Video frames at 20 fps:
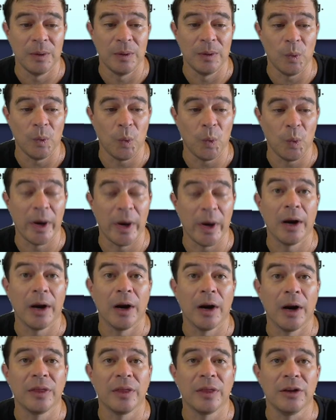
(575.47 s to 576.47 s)

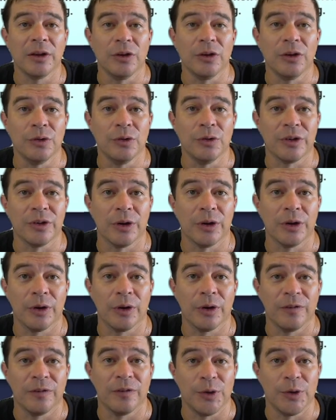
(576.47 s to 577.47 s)
where the
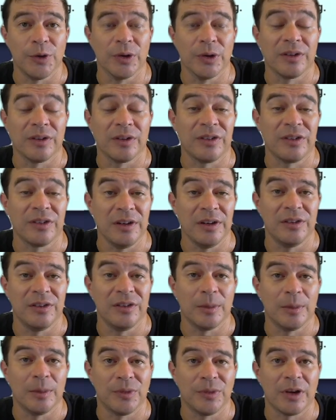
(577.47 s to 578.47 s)
user or viewer sees
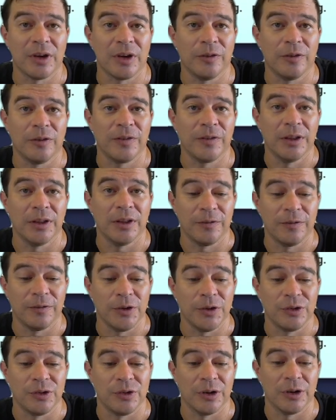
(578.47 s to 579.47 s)
themselves in the
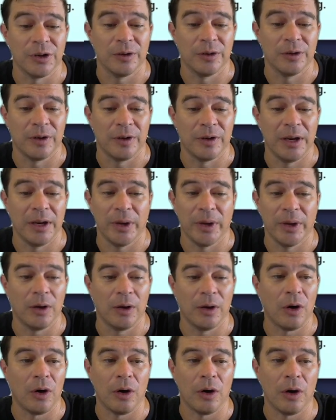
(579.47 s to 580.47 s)
future, right? When
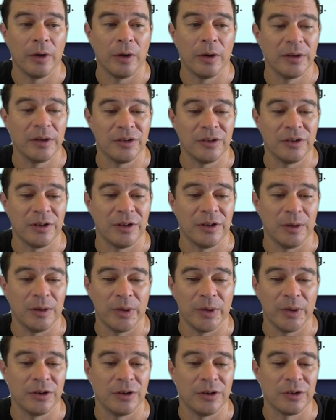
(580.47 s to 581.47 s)
all this is done,
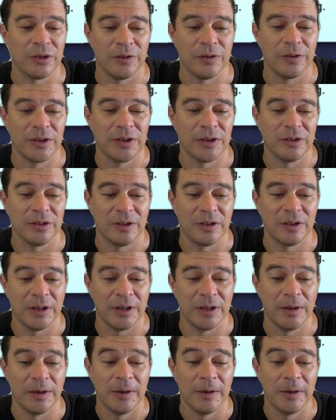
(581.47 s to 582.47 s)
when your service is
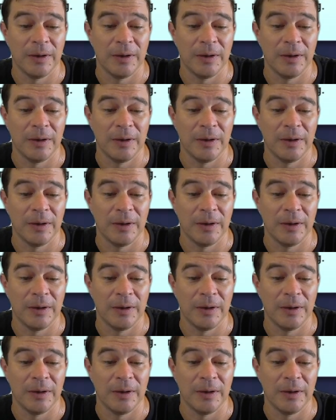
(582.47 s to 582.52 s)
done.